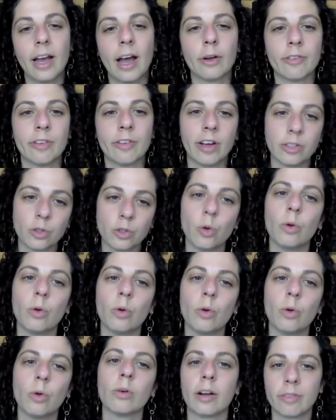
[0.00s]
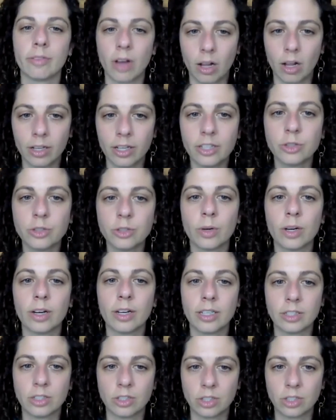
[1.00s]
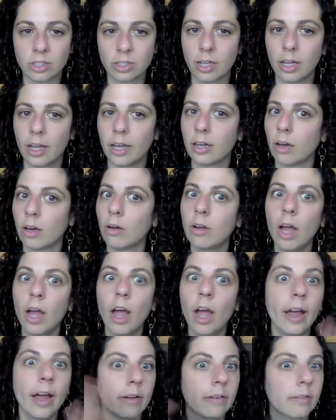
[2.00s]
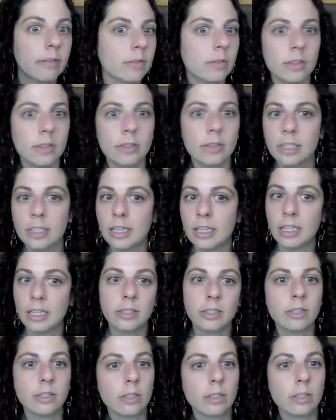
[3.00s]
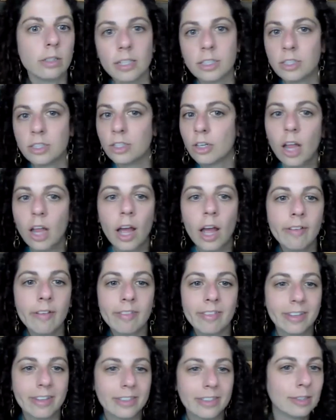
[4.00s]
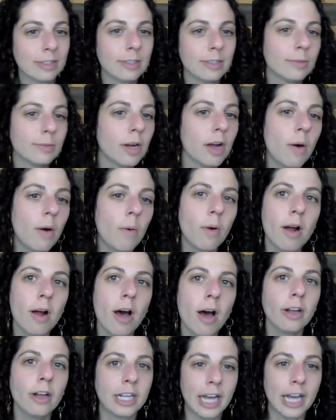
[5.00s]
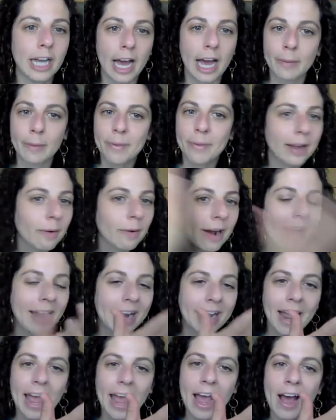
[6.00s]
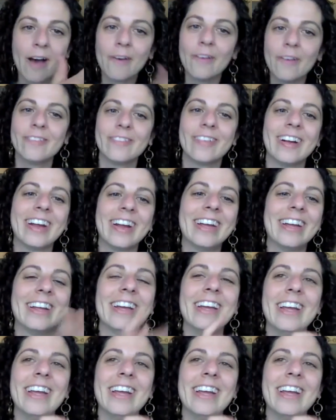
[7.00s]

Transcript: Out of high school or out of college, where it's just like, okay, this is the rest of your life. This is the real world. You got to pick it right now, right?